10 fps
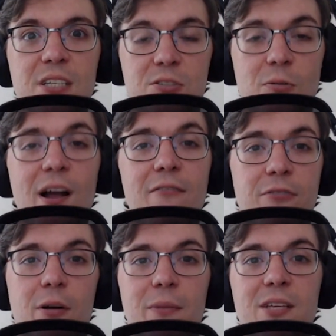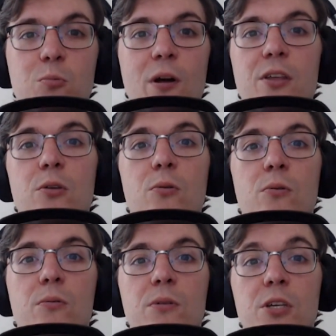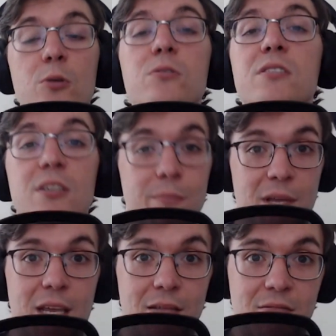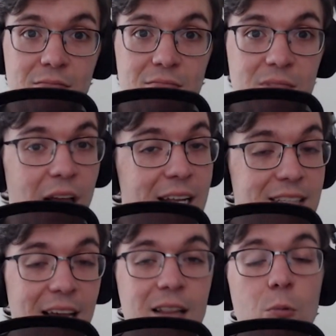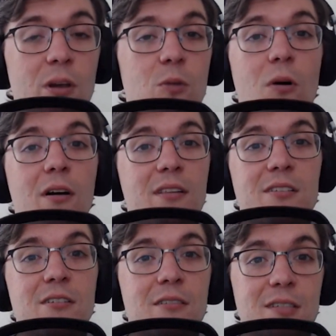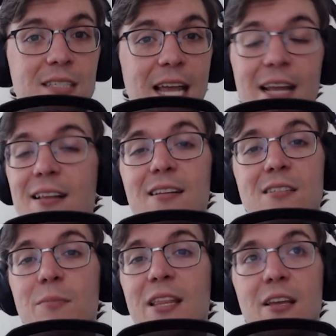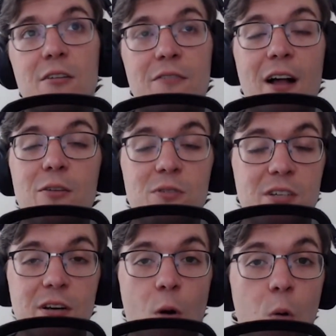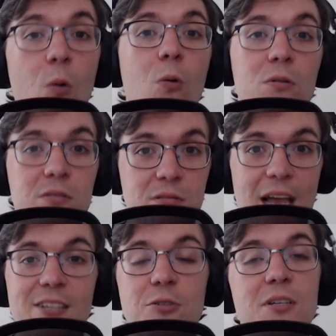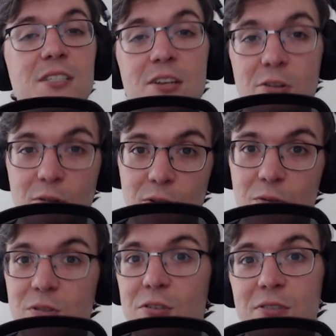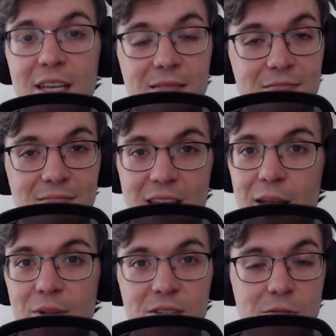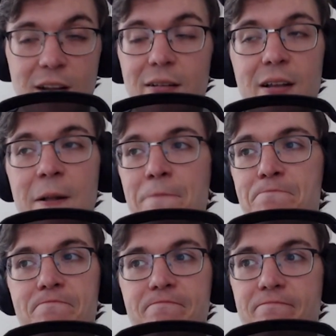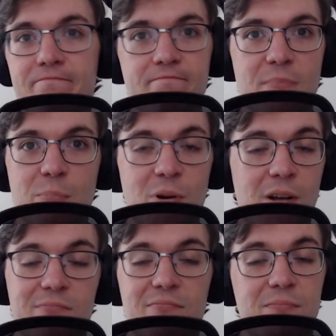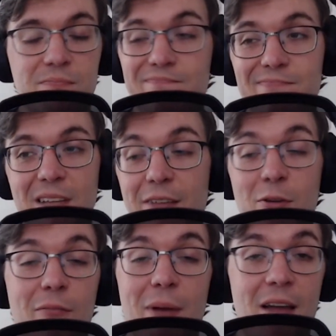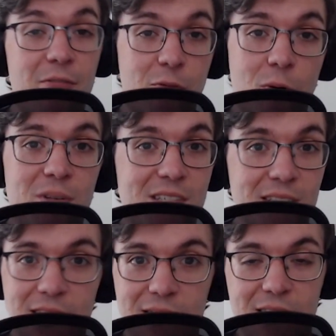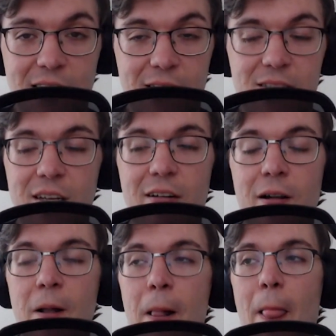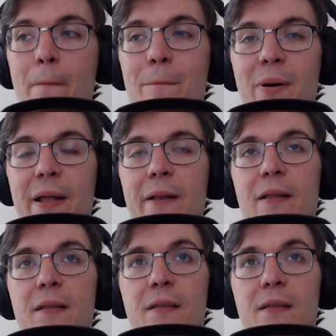is derived from, is what you used to be, not exactly what you are at this current state. It doesn't mean that your value is going to hold as you continue to lose and you take damage, right? Put on, if you have bad performances, et cetera, et cetera. But